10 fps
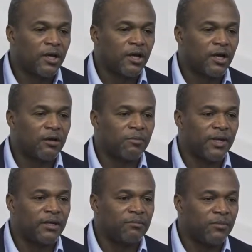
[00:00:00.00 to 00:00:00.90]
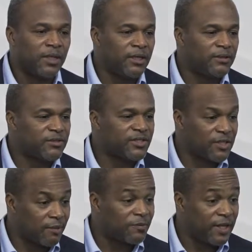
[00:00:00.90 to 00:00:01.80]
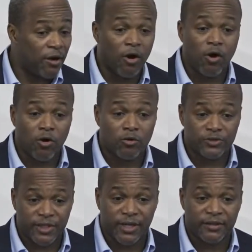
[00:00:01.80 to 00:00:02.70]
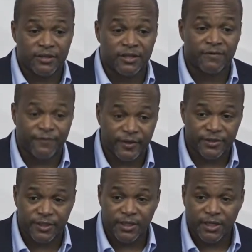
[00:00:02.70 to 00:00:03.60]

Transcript: but it means something altogether different